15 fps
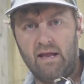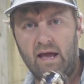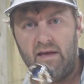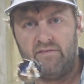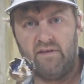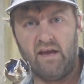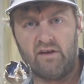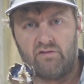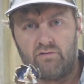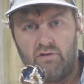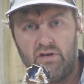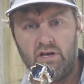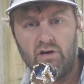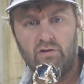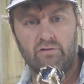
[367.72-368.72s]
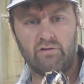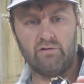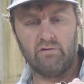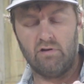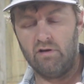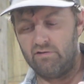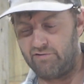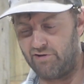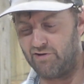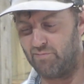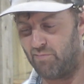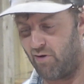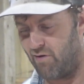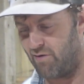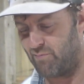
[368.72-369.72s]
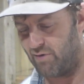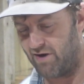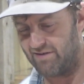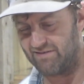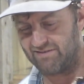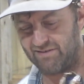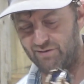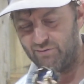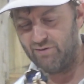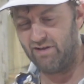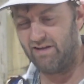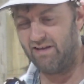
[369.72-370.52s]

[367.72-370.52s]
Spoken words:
adds an extra year to your barn project. So,